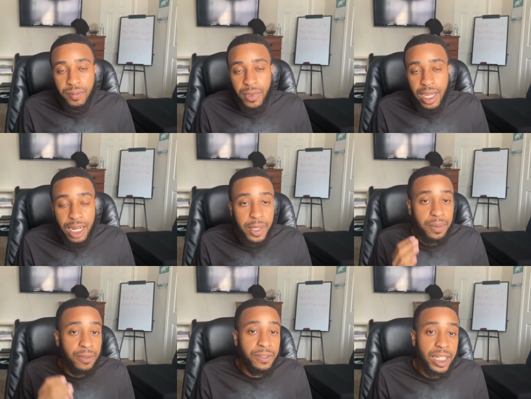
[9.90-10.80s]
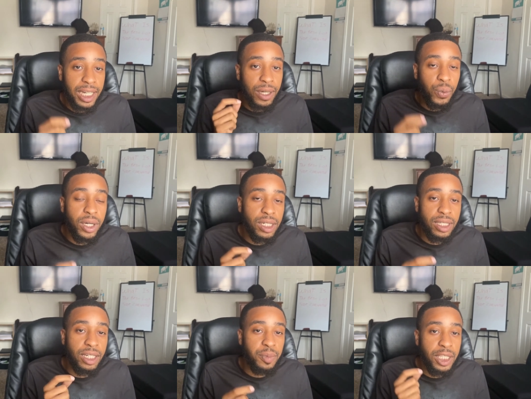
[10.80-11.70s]
how to be able to figure out what is
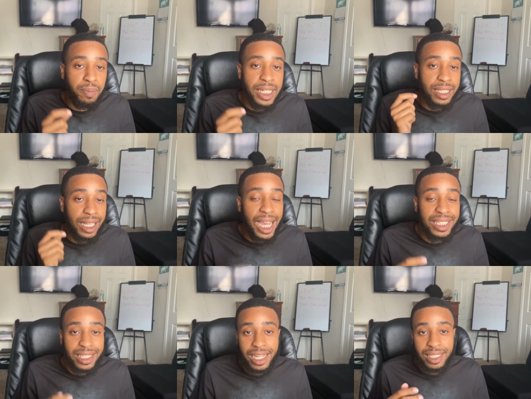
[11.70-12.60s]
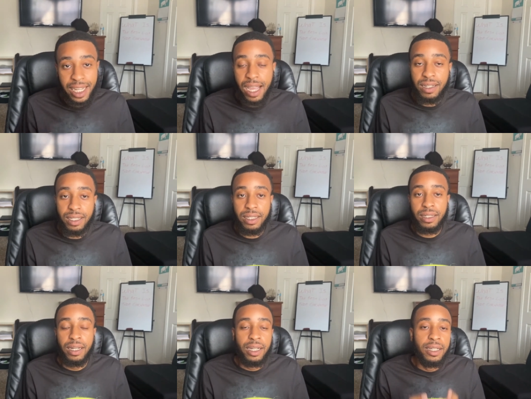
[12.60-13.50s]
going to be the best lot size
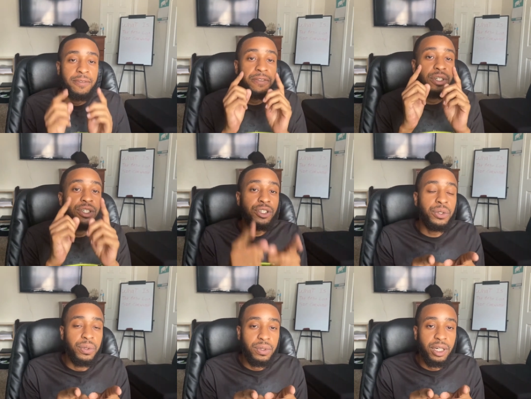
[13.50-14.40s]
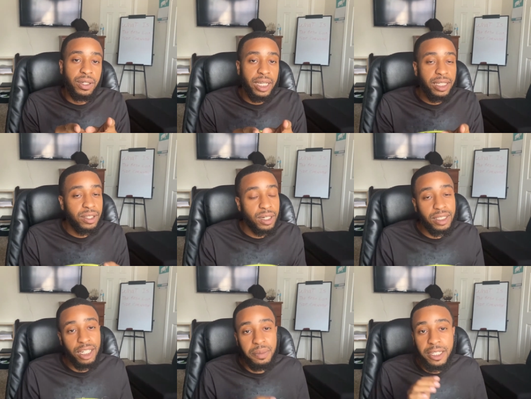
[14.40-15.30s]
calculator for you, okay? So there's
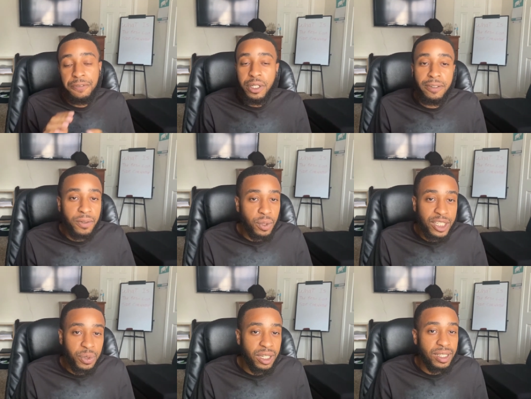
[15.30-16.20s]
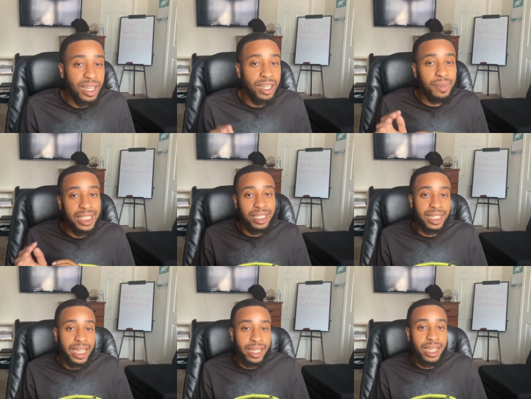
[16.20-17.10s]
going to be a few different ones we're going to talk about
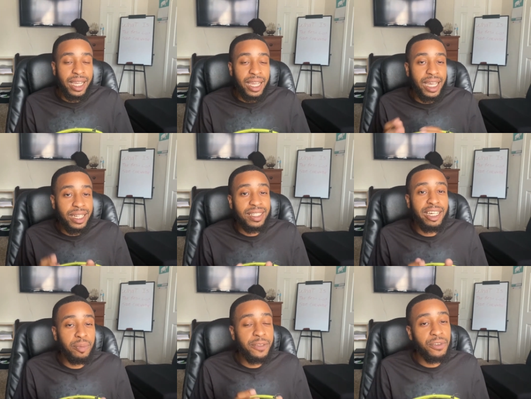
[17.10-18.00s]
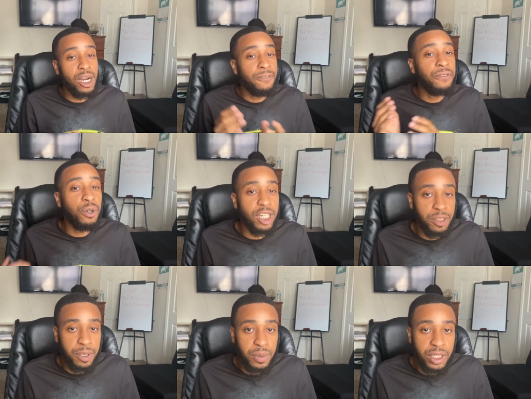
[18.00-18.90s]
today, and this is going to be for our Forex
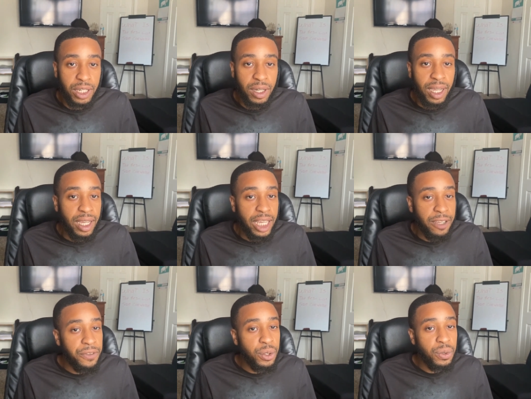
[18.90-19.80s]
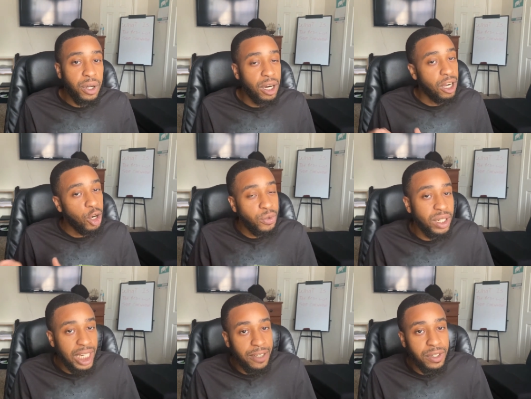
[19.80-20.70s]
people. So if you are over
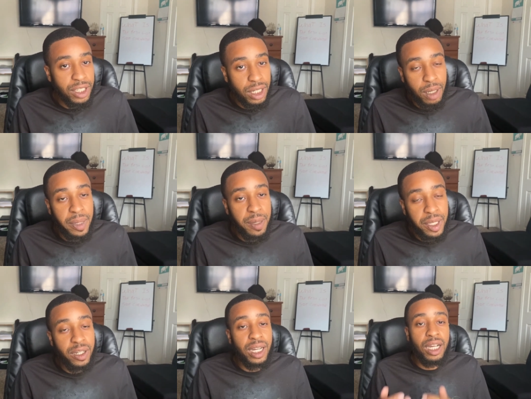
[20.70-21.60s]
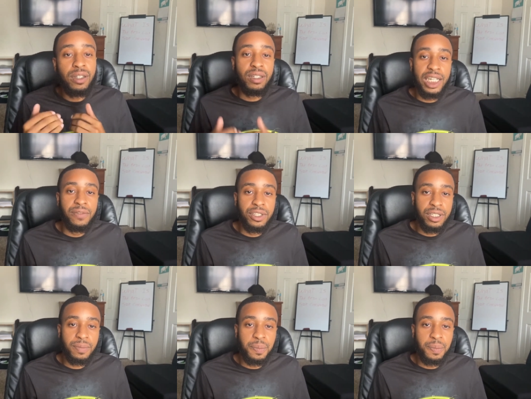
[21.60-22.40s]
leveraging, or maybe you're under leveraging,